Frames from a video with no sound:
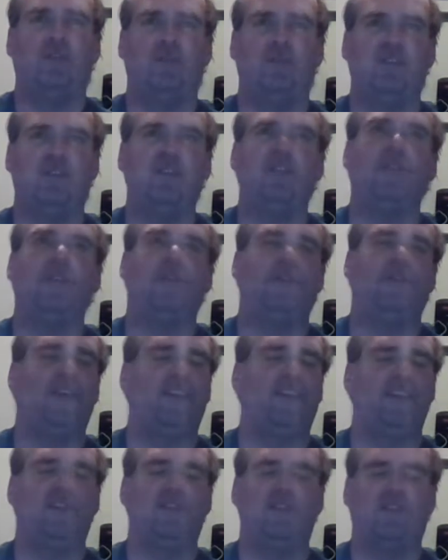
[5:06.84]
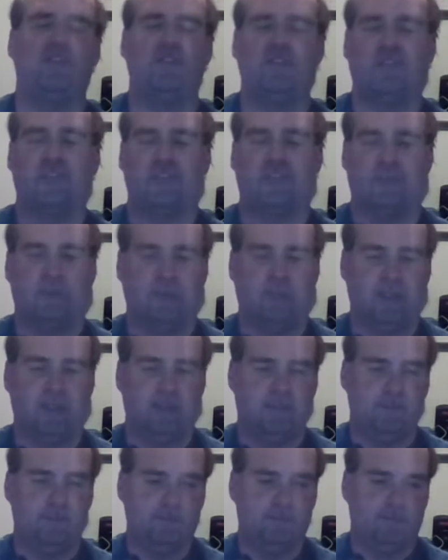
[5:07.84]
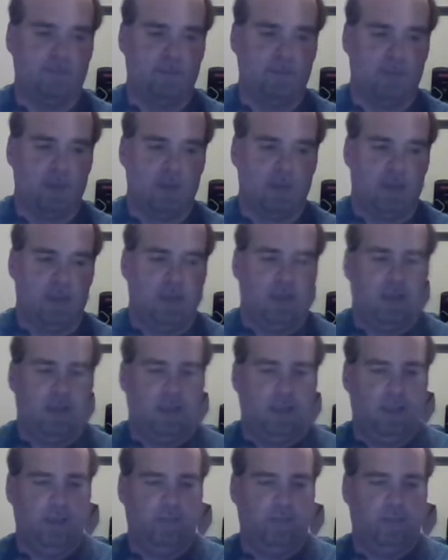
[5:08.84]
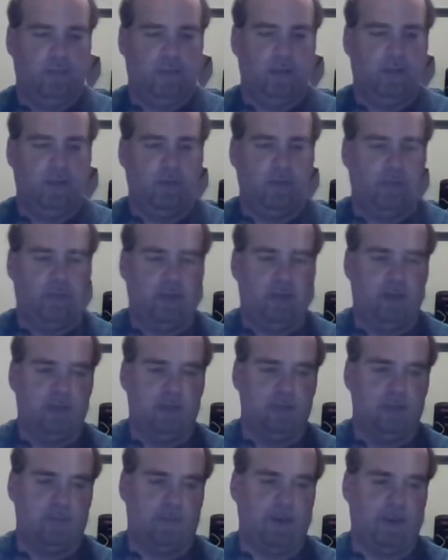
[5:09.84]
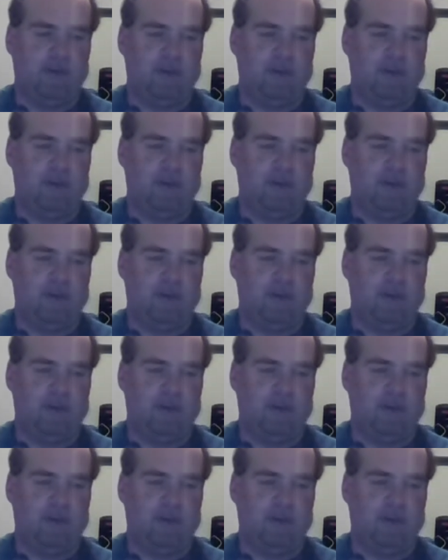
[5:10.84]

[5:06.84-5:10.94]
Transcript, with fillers: come out in all Christmas gear, and they're the